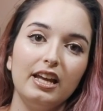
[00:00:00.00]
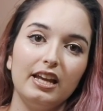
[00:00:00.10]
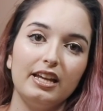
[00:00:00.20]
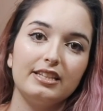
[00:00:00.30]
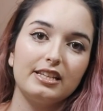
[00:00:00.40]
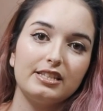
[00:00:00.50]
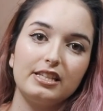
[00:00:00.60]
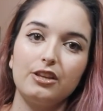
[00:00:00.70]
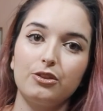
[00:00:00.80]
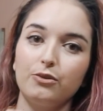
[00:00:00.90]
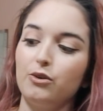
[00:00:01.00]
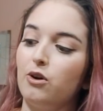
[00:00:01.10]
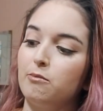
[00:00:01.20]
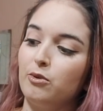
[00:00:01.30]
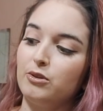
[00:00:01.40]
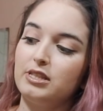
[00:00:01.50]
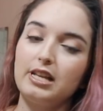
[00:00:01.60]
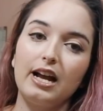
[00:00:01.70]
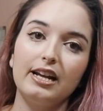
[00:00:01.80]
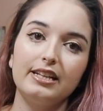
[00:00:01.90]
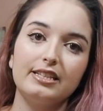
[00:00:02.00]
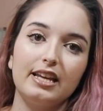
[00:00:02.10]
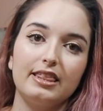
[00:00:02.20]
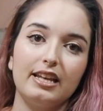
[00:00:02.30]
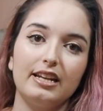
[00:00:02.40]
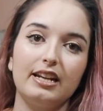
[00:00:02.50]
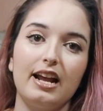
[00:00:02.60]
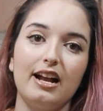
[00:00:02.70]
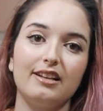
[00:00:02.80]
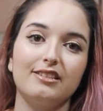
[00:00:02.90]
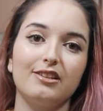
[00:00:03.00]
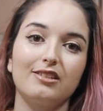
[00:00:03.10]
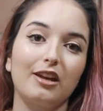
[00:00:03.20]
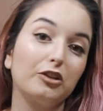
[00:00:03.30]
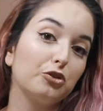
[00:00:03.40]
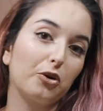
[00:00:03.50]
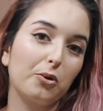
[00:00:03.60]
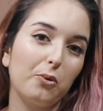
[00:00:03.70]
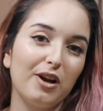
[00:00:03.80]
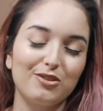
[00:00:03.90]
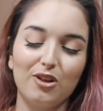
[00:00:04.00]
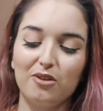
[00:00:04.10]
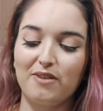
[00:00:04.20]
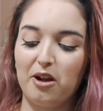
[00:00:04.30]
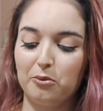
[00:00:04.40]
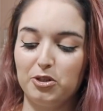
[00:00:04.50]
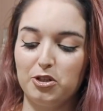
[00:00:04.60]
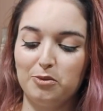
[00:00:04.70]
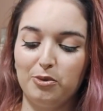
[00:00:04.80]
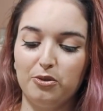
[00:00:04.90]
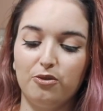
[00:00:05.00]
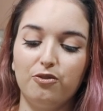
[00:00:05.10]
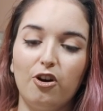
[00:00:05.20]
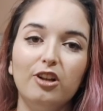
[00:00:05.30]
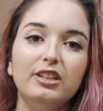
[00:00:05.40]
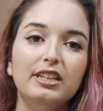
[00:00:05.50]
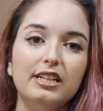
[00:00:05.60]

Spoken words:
It's see-through on both sides, and then it has this like turquoise all around, which is beautiful.